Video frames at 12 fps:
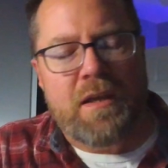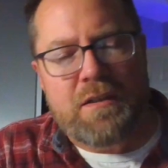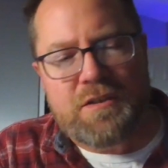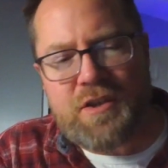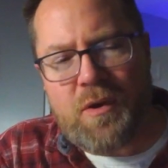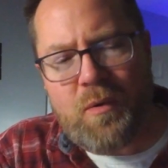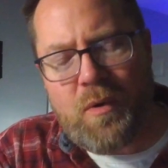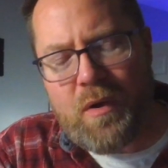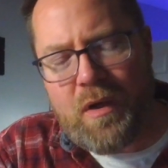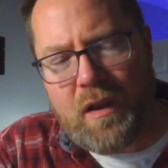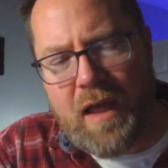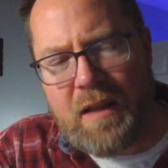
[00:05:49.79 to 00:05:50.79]
So
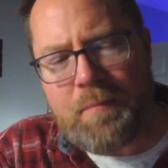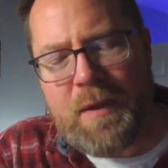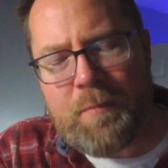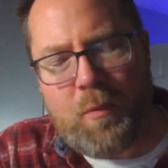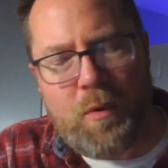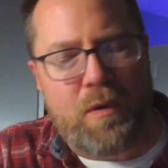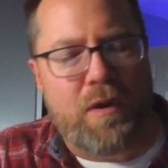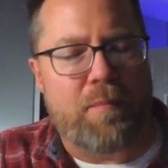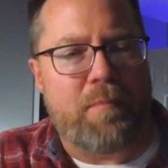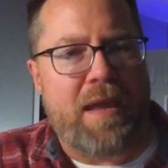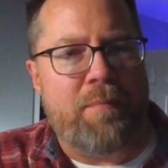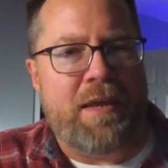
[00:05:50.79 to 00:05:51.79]
a lot of people will look
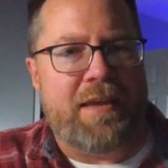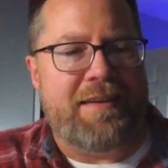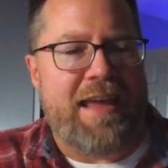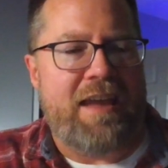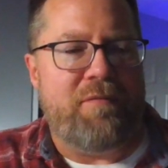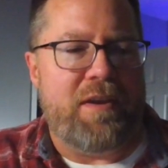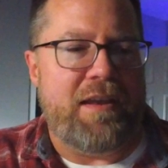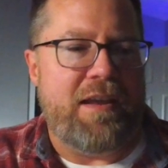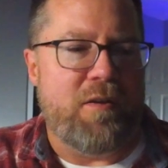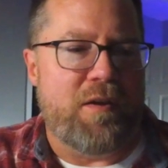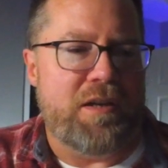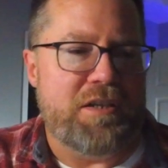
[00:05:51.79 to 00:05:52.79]
maybe at David
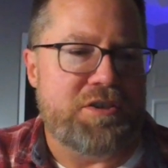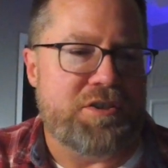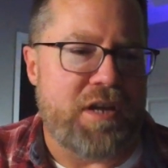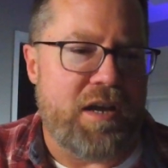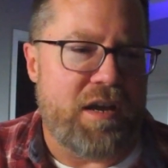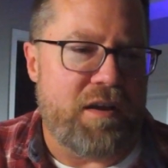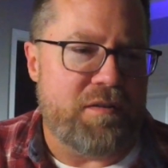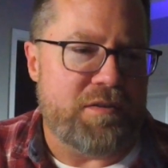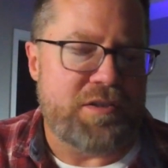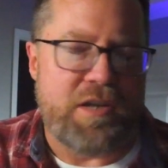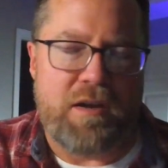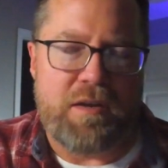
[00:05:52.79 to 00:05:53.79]
here in this
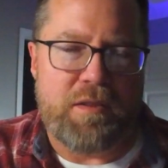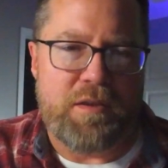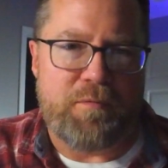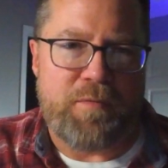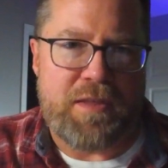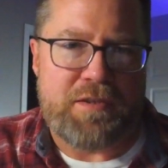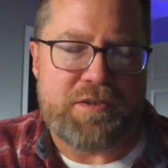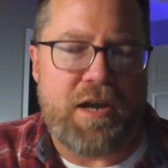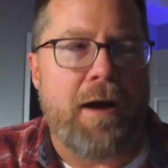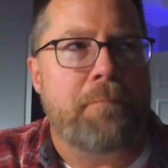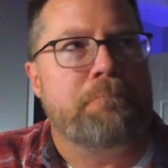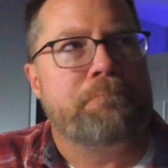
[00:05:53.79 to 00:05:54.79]
the fifth
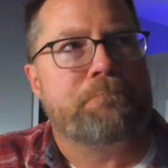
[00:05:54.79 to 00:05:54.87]
Psalm,